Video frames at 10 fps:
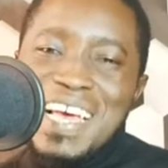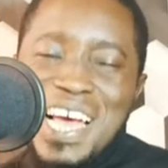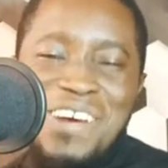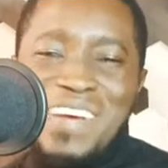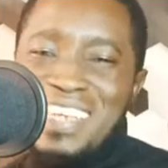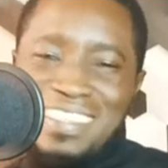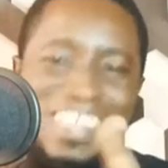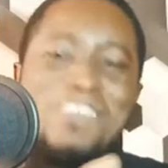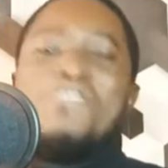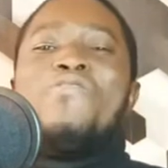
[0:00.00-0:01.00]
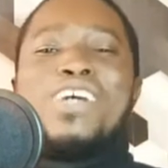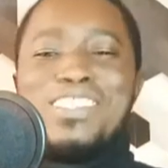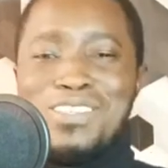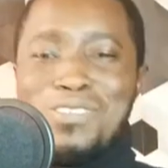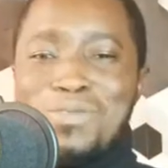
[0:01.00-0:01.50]
Alright, don't forget
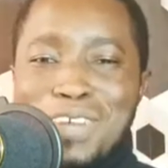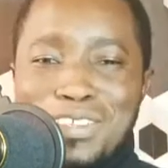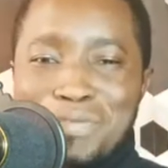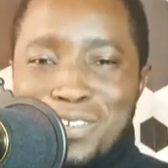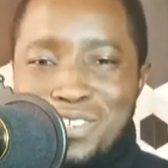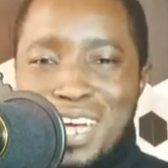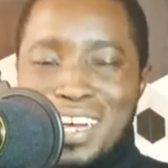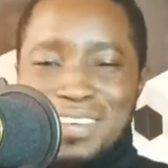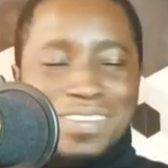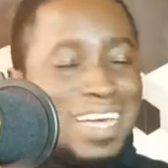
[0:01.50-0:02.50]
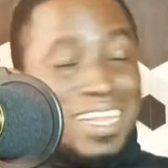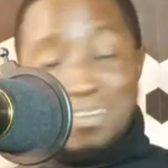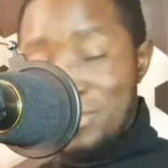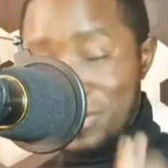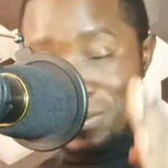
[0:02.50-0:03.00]
to subscribe to my channel, and I'll
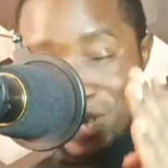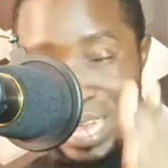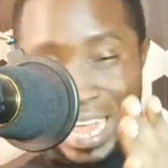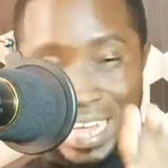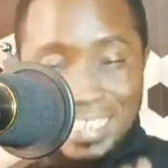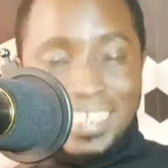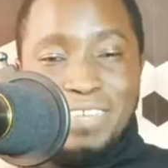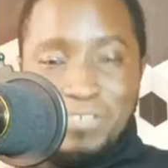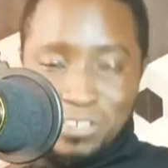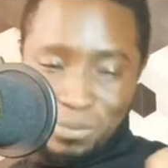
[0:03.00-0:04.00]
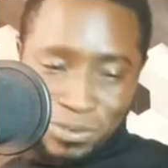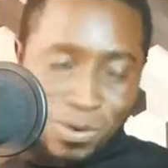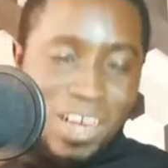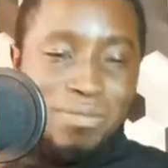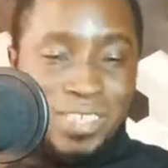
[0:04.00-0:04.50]
be so glad if you
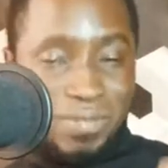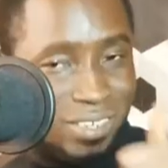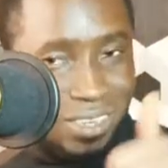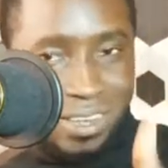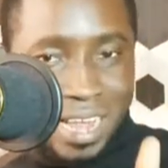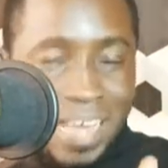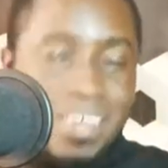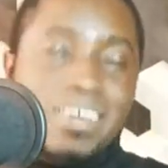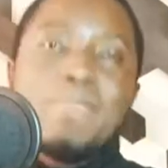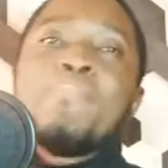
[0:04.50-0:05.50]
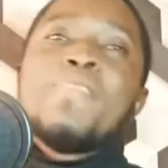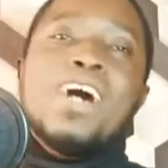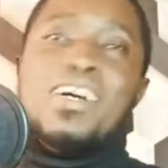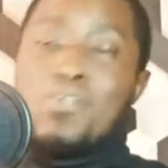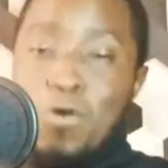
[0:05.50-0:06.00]
subscribe, give it a like,
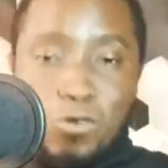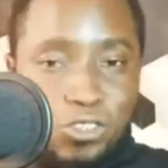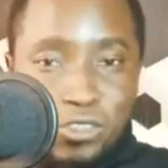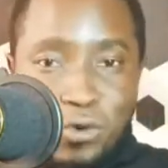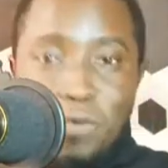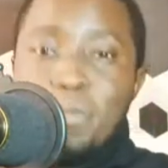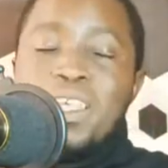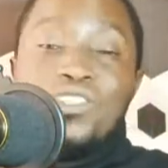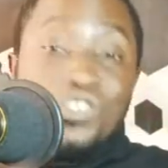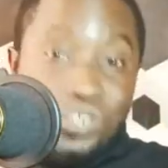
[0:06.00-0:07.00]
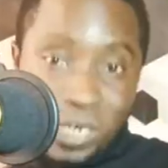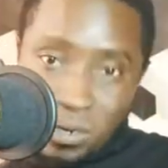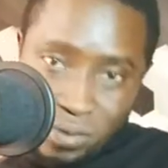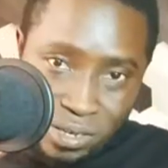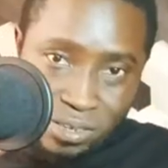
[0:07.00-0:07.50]
and also
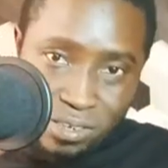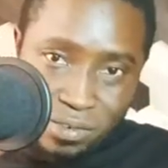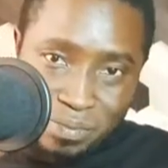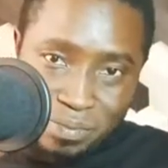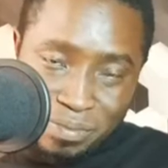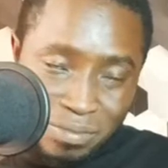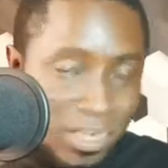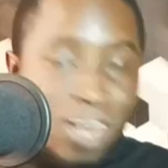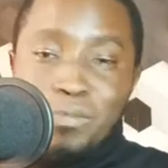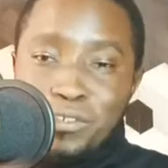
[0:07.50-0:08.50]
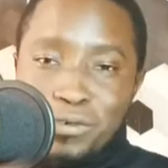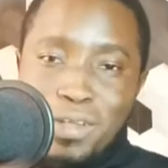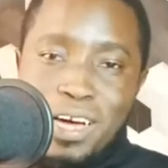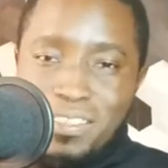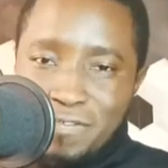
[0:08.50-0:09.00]
share it. I'll be so
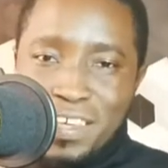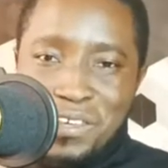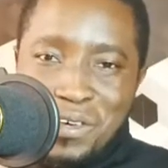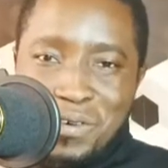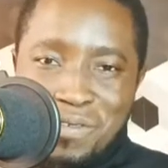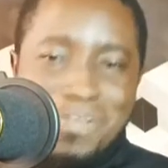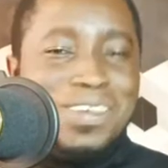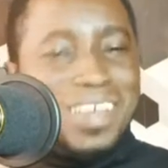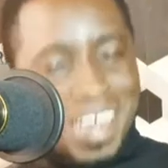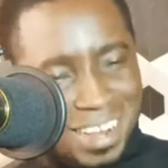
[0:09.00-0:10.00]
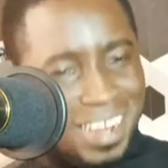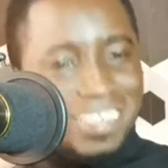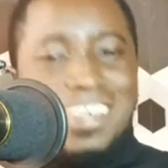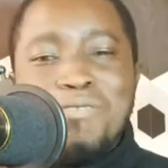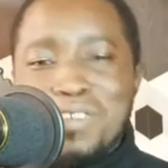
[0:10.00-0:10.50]
glad. Thank you. Another
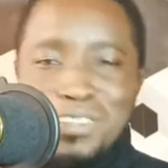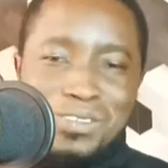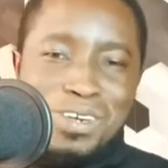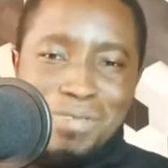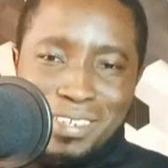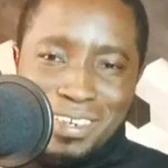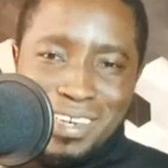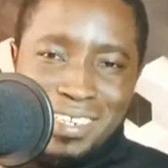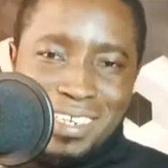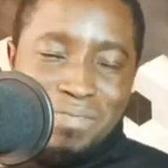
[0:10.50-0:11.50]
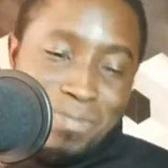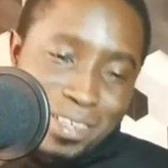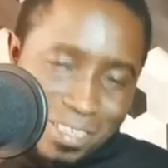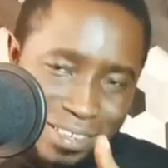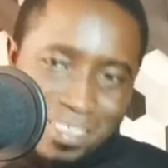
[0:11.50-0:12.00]
time we're going to talk about another thing.
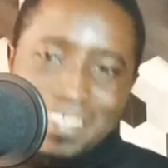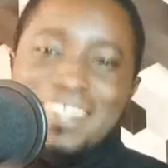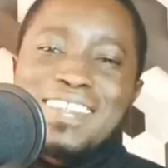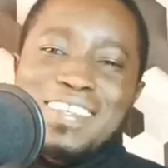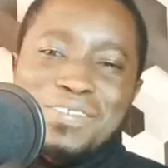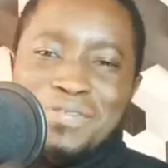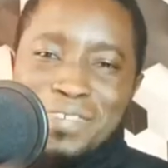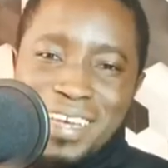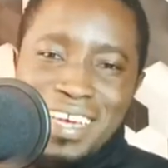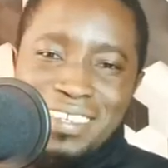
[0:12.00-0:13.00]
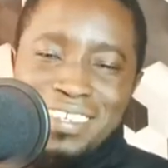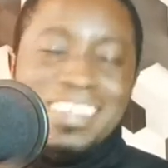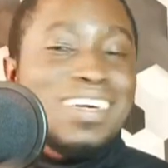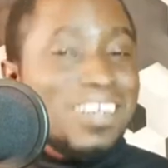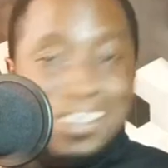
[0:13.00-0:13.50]
Please don't forget,
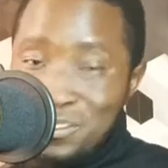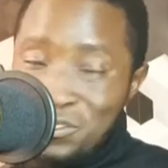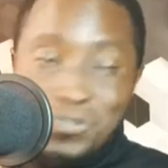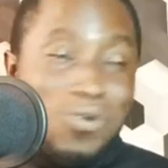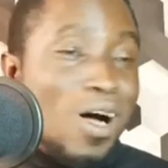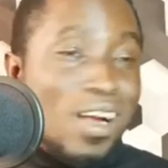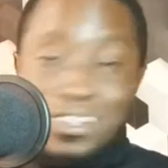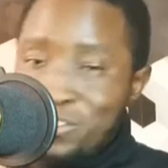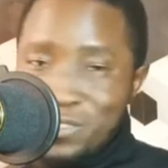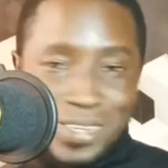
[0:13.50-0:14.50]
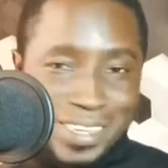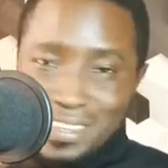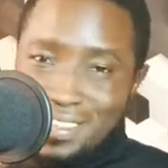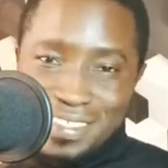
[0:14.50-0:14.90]
you are unique.